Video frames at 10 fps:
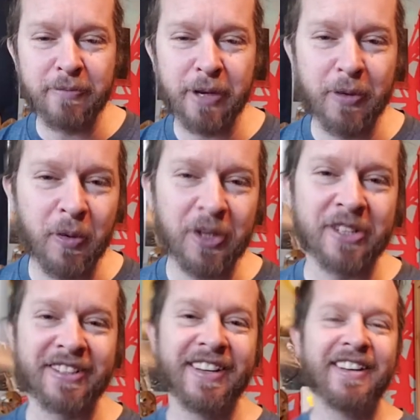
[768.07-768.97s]
big
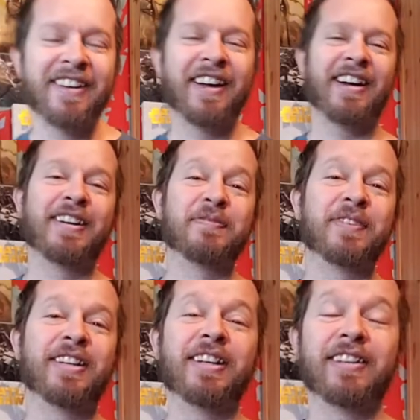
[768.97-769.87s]
words? Um,
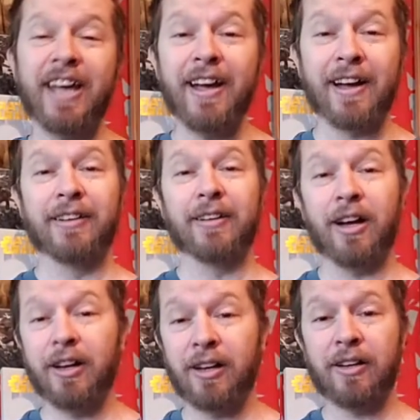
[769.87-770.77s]
yeah,
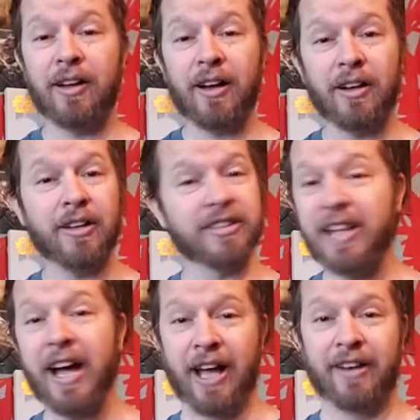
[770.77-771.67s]
uh, it's
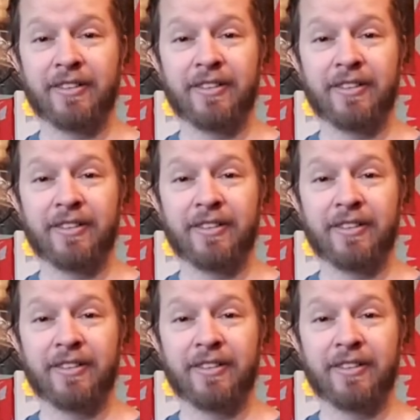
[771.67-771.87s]
not.